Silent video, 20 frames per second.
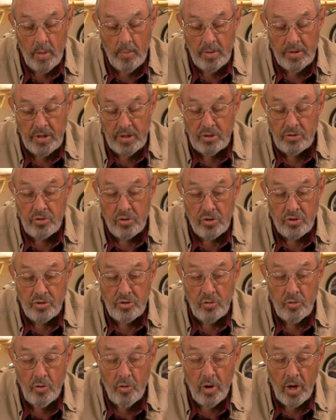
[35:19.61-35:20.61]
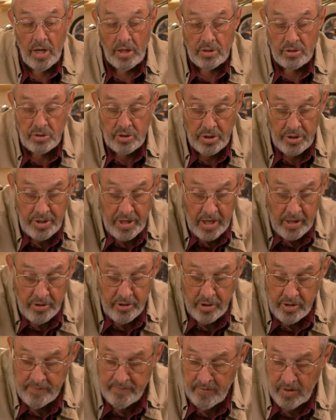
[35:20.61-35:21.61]
But these are the two grades, the
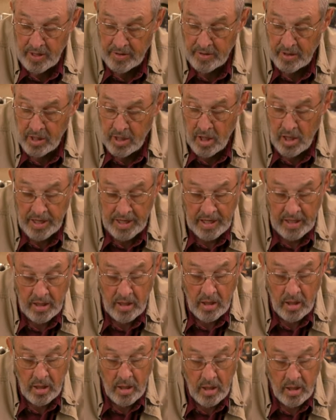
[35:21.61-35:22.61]
decorative and the gunning,